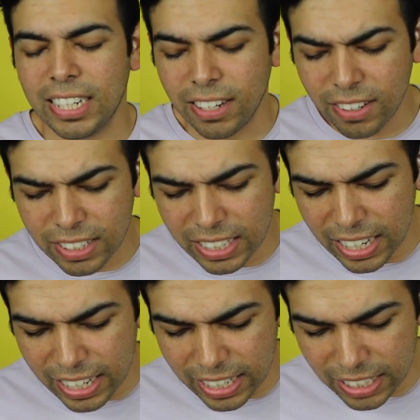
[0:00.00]
It looks
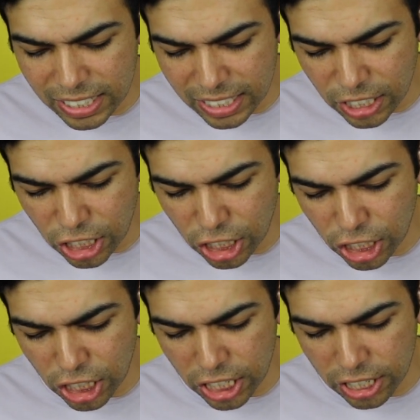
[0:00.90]
like it's
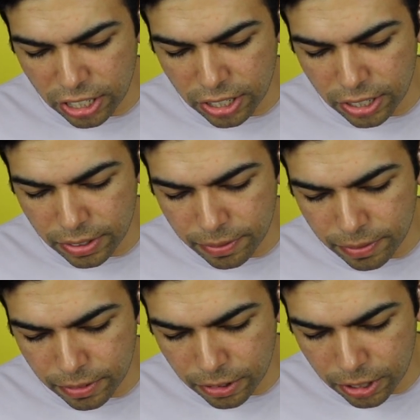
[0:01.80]
sheer,
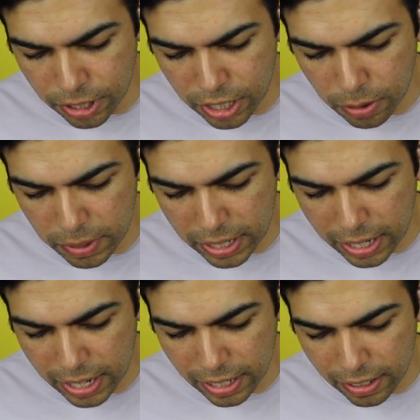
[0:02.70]
or you know what, it
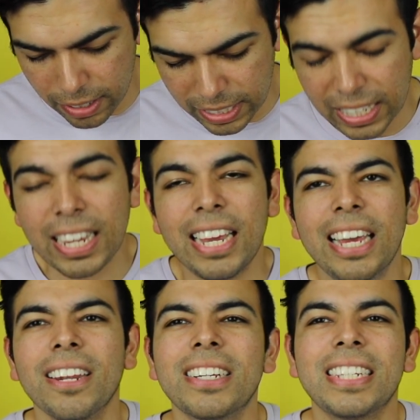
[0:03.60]

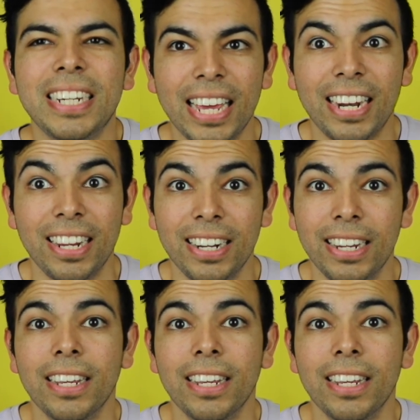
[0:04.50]
looks netted.